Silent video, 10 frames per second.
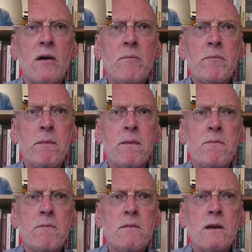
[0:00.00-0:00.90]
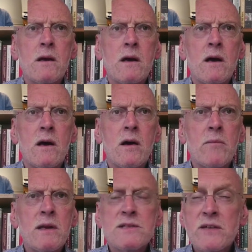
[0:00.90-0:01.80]
In
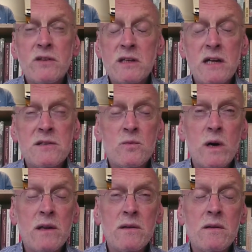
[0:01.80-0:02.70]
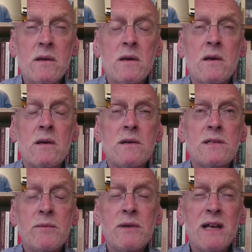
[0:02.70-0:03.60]
1791,
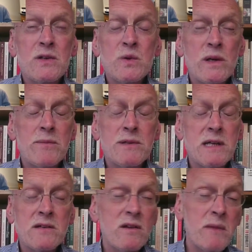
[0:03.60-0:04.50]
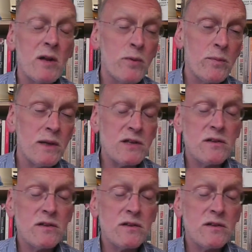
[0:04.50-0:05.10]
something like 20% of the male